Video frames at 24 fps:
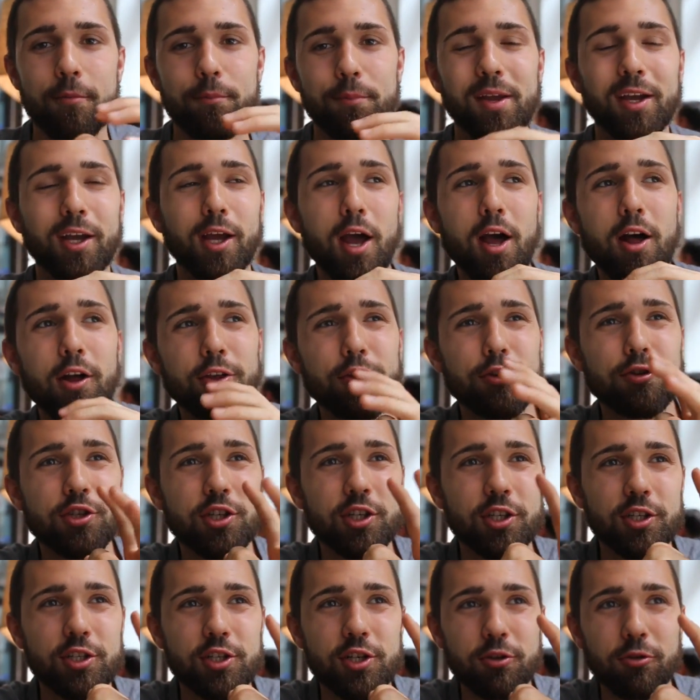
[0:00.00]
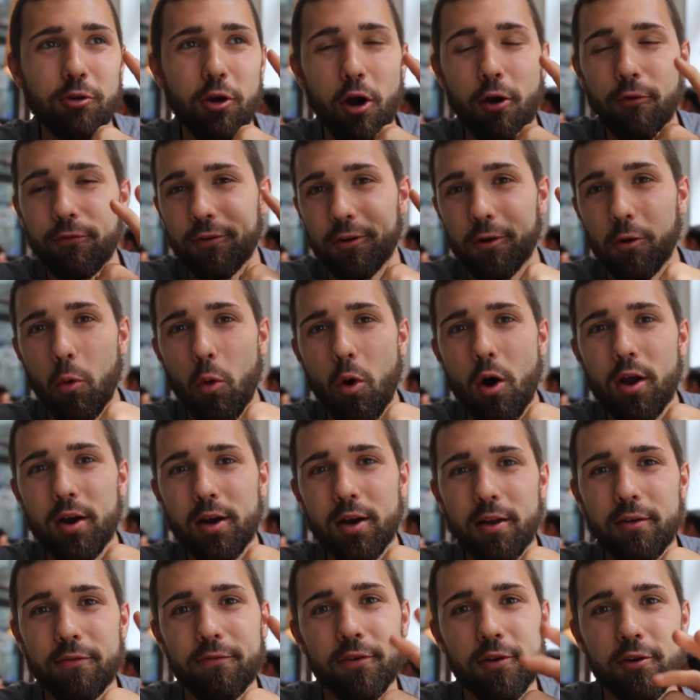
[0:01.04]
Me and Kyle usually do go for
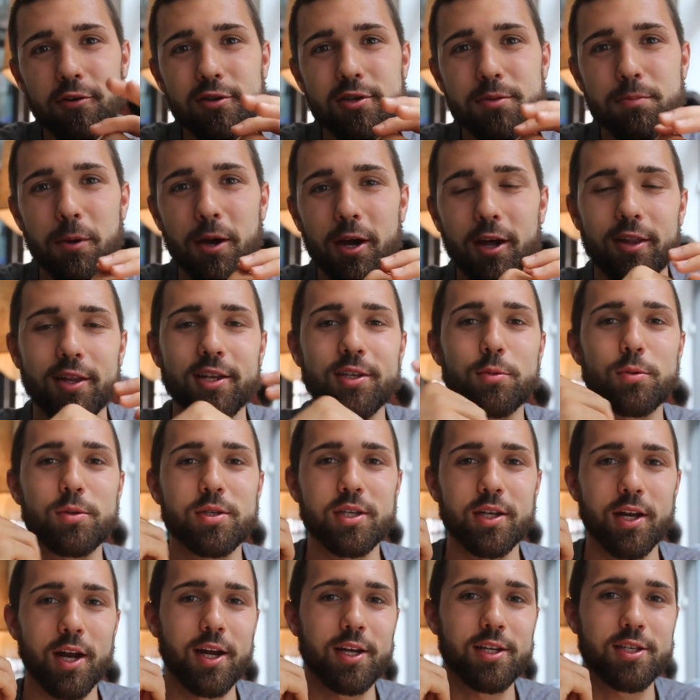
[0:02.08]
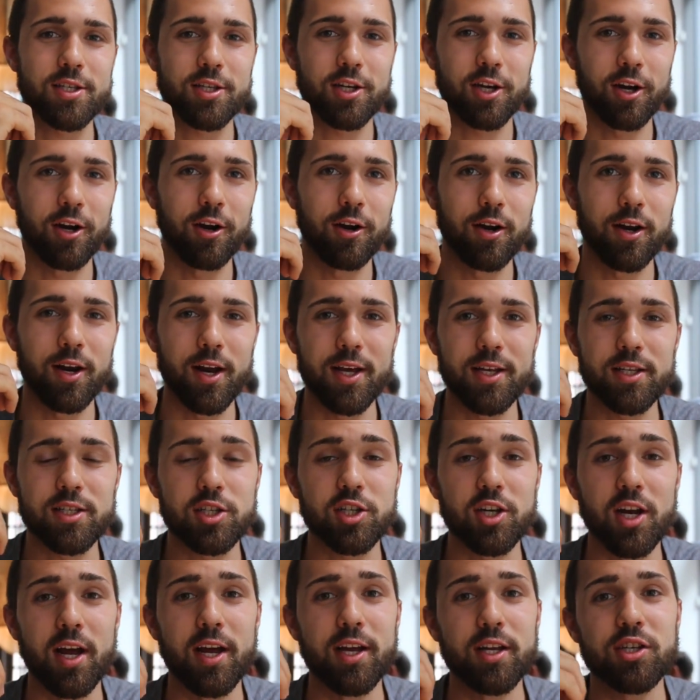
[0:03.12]
quantity foods, but this was a nice turn, a nice
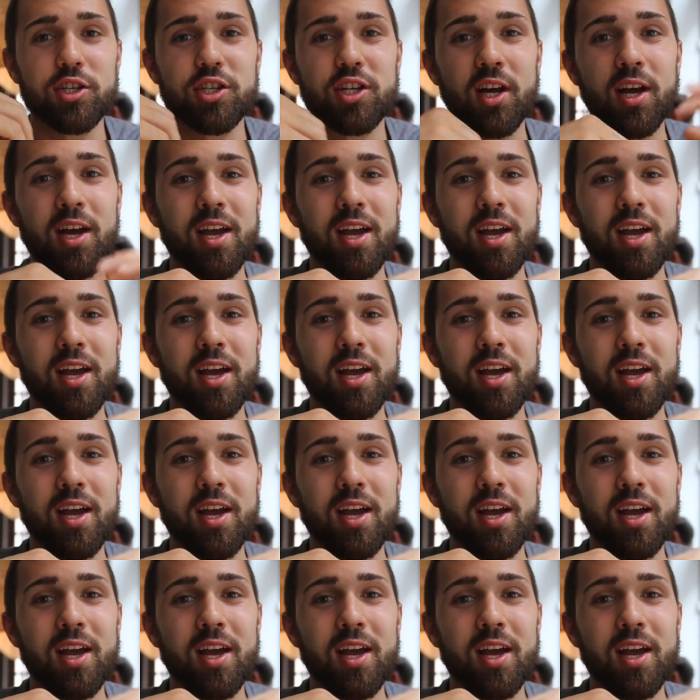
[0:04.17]
change.